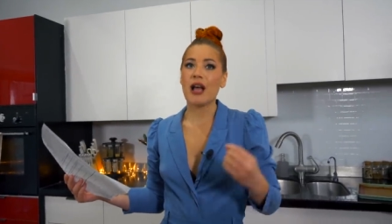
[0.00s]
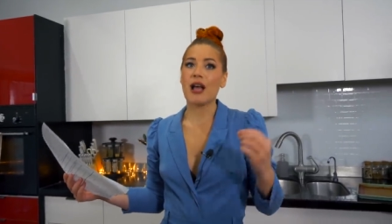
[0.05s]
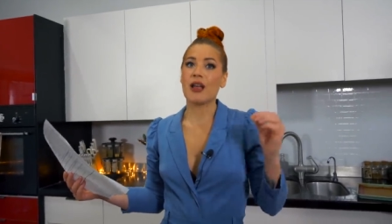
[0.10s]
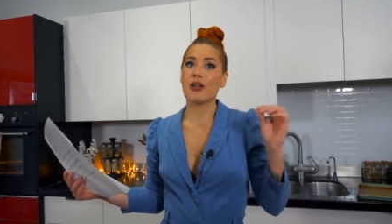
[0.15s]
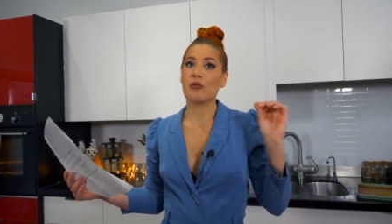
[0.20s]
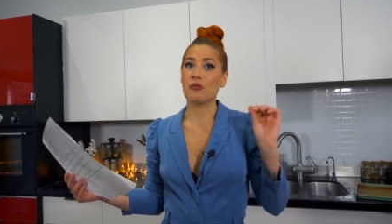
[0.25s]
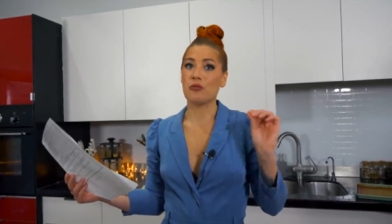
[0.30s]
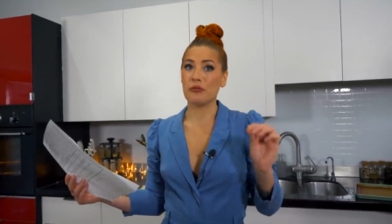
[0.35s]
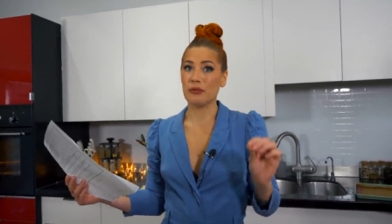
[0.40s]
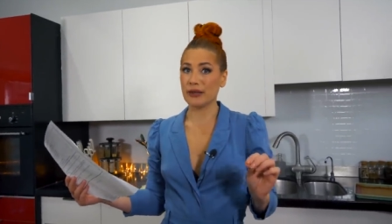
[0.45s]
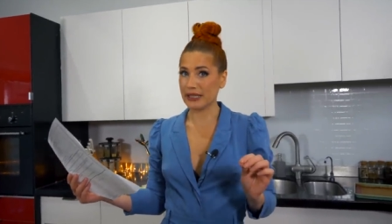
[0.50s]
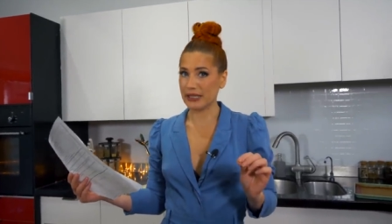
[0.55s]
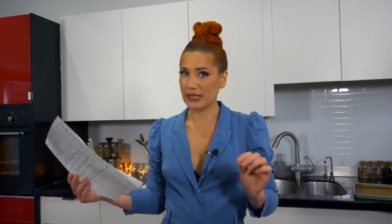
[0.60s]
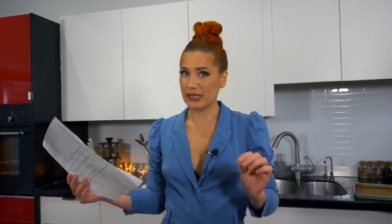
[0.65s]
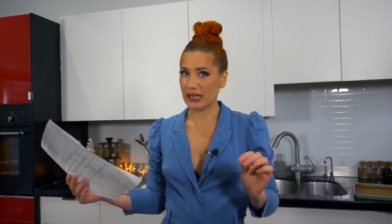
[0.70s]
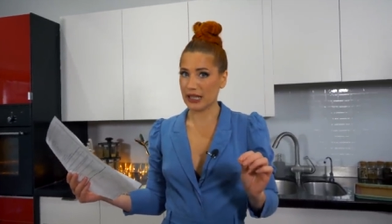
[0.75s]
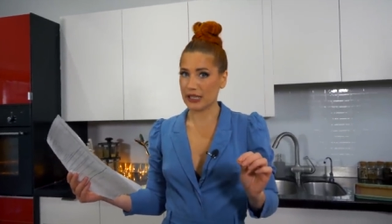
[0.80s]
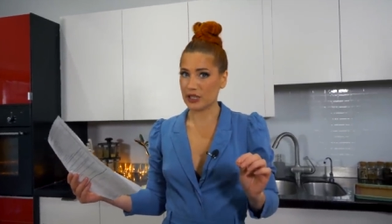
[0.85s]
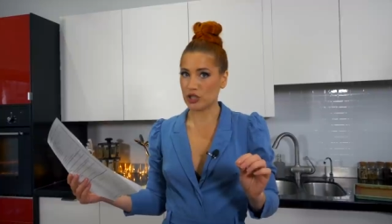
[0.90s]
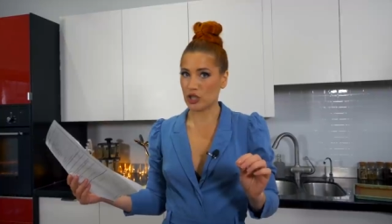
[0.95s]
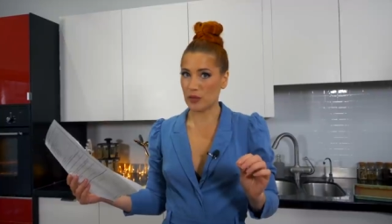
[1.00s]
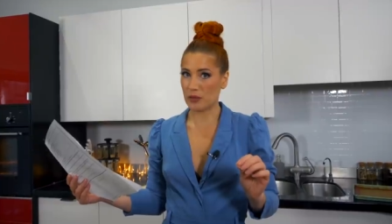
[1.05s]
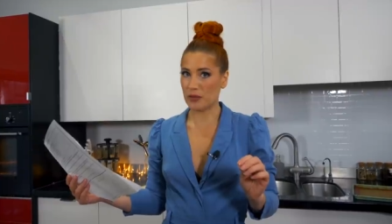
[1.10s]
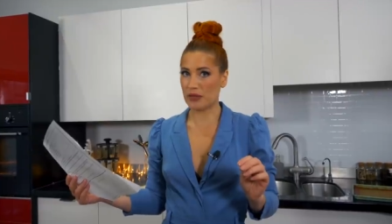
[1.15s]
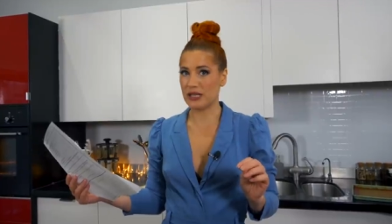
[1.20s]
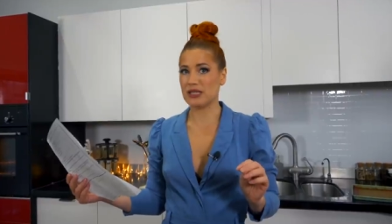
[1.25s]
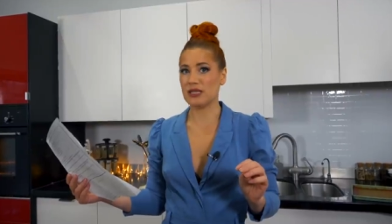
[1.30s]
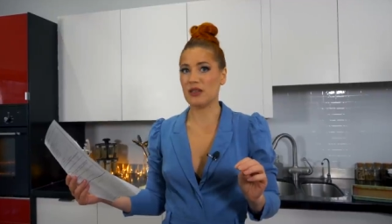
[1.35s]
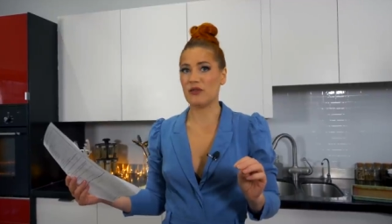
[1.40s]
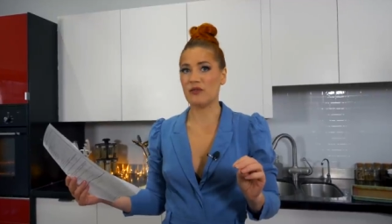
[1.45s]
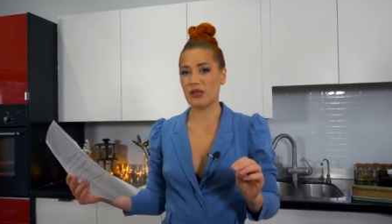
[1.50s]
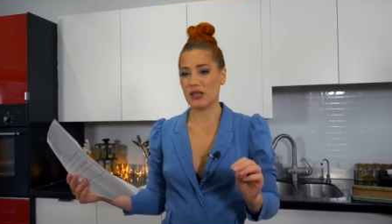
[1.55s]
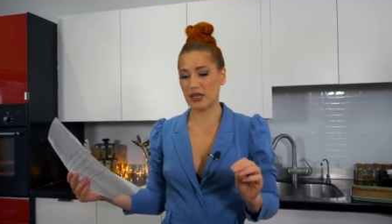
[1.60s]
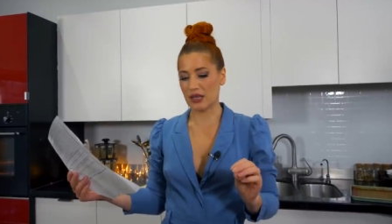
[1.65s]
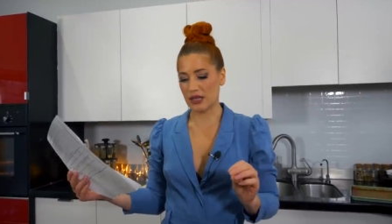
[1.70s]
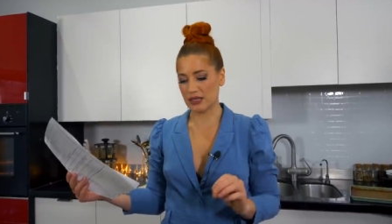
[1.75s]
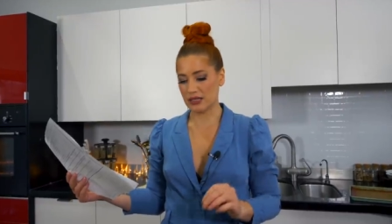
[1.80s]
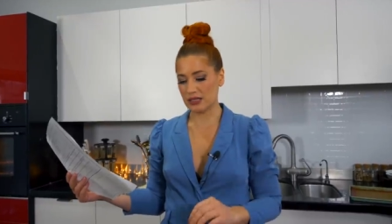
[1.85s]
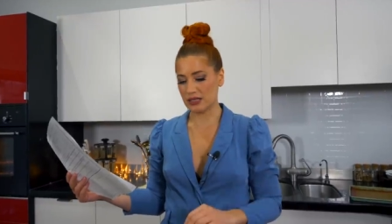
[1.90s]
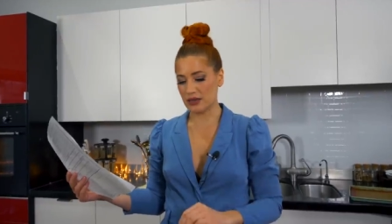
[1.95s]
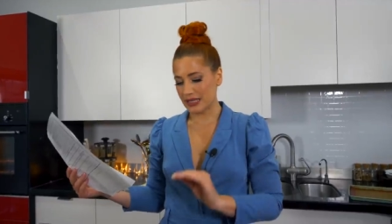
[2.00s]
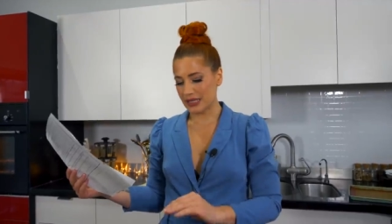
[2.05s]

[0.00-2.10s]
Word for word: I really like cheap lazy vegans.